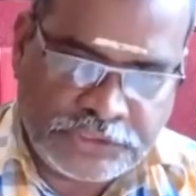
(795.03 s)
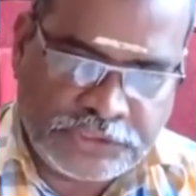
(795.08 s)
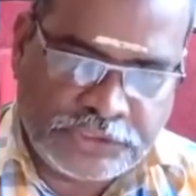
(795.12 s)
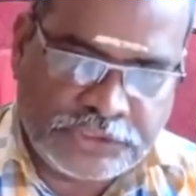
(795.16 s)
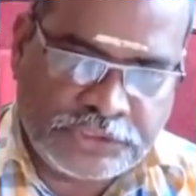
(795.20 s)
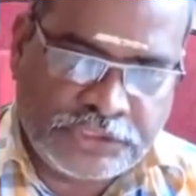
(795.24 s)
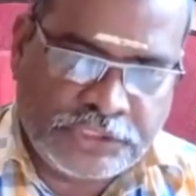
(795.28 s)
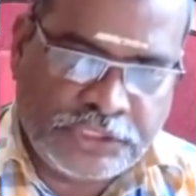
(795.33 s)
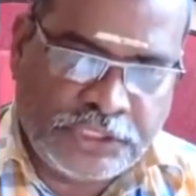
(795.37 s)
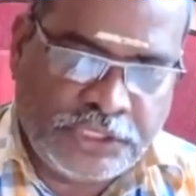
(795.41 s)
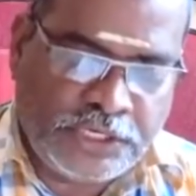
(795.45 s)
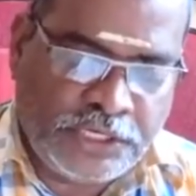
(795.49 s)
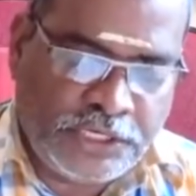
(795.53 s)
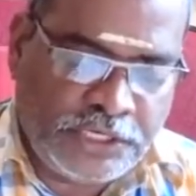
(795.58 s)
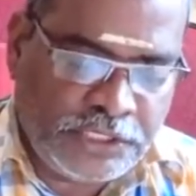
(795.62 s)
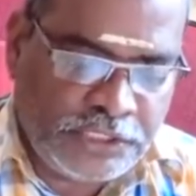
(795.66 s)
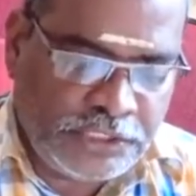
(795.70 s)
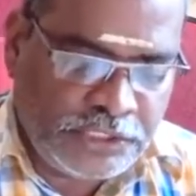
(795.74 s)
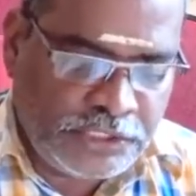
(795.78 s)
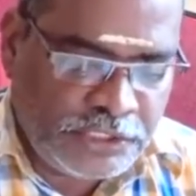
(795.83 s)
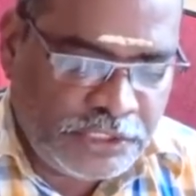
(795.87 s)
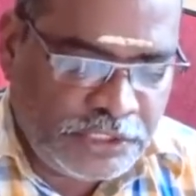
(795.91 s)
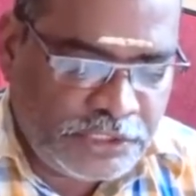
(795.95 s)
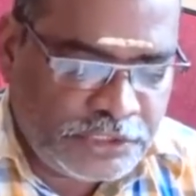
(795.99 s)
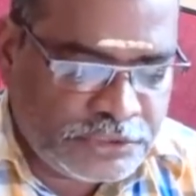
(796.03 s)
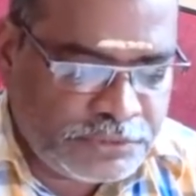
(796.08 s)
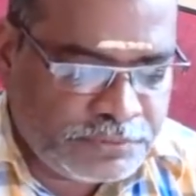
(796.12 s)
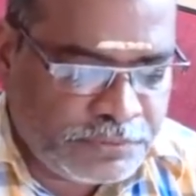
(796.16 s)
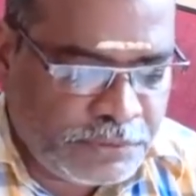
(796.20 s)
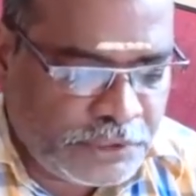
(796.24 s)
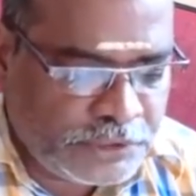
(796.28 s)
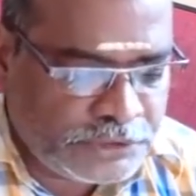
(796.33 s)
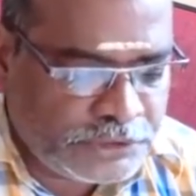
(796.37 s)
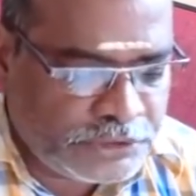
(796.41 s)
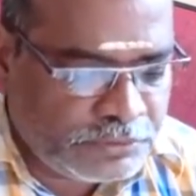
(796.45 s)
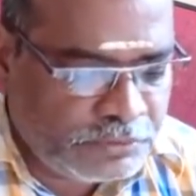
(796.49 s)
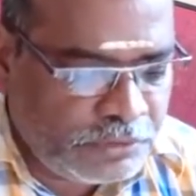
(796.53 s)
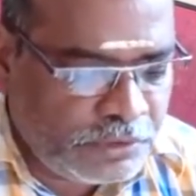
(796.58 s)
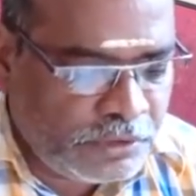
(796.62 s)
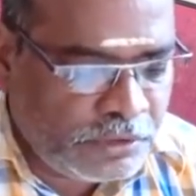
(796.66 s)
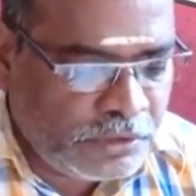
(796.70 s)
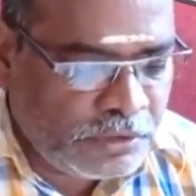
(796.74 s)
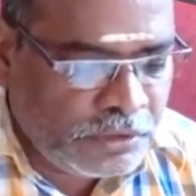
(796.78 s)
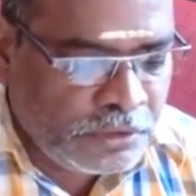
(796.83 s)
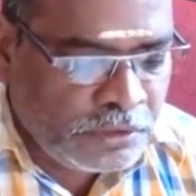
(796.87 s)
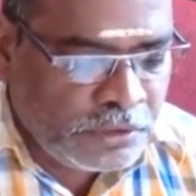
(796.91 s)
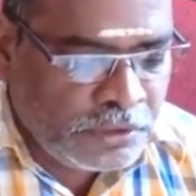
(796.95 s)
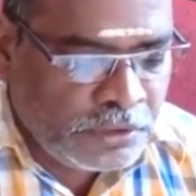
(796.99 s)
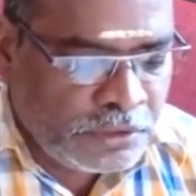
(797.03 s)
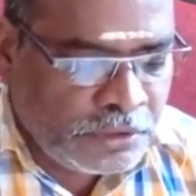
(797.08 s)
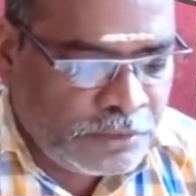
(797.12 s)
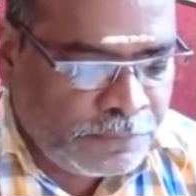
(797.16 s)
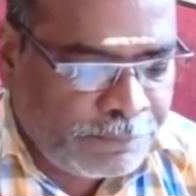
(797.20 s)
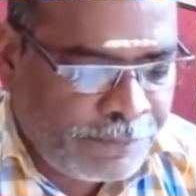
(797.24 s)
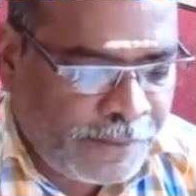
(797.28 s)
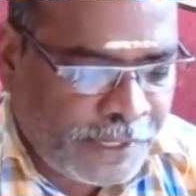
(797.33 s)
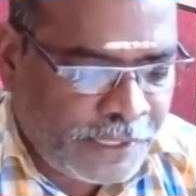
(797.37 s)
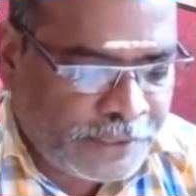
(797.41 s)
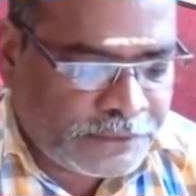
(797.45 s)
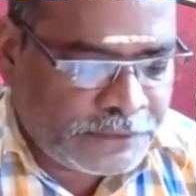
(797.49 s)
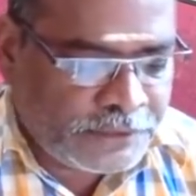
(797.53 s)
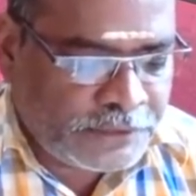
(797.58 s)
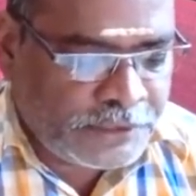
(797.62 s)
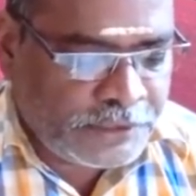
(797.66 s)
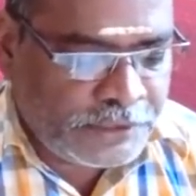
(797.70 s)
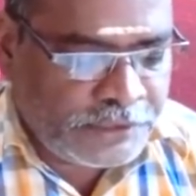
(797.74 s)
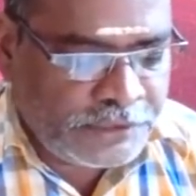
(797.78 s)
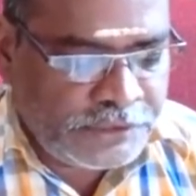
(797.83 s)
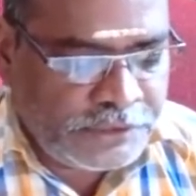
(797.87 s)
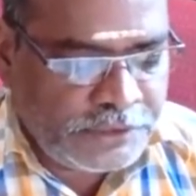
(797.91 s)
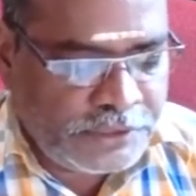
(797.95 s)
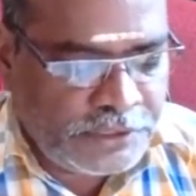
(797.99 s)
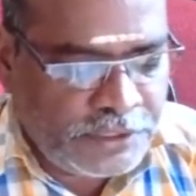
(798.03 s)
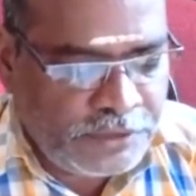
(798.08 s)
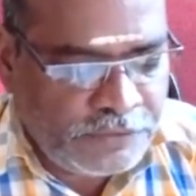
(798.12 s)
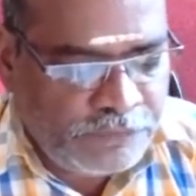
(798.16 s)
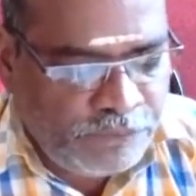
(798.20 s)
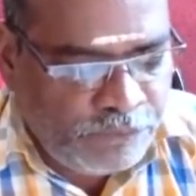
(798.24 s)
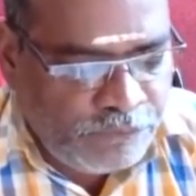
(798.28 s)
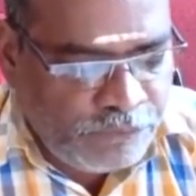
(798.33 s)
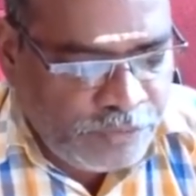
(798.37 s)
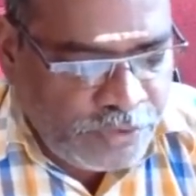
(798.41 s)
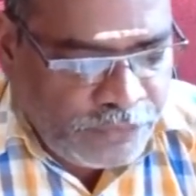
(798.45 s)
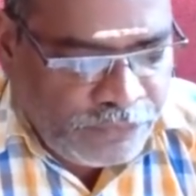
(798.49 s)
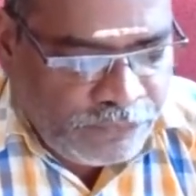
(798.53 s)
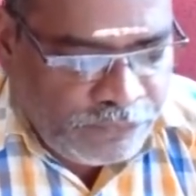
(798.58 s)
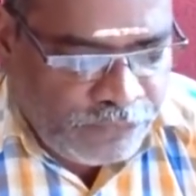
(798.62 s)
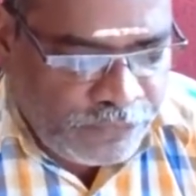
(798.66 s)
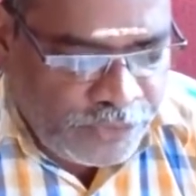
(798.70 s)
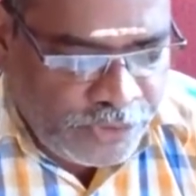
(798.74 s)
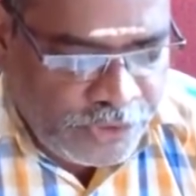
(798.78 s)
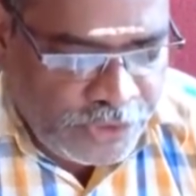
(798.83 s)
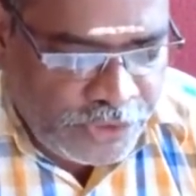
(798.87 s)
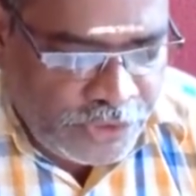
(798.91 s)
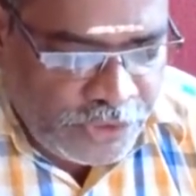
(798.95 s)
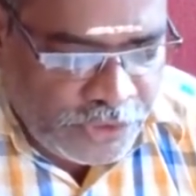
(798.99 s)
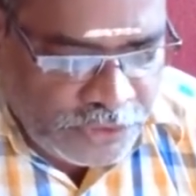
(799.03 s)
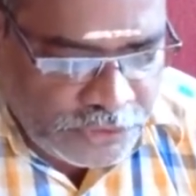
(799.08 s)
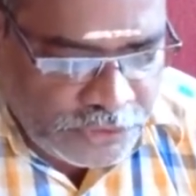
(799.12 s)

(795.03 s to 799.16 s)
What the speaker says: is indispensable practically every field